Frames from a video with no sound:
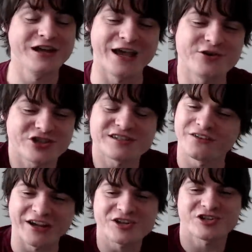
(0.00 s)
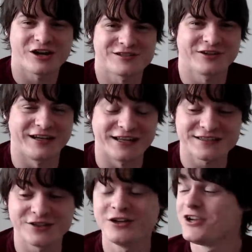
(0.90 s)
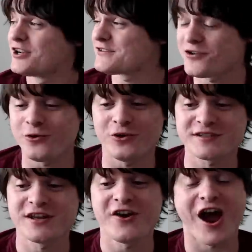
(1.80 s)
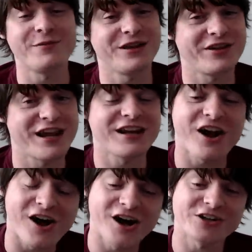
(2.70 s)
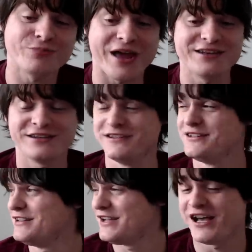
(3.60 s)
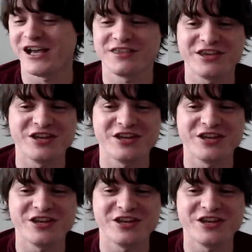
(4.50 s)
It was just something interesting I was looking into, because of course, I'm living in car-dependent, the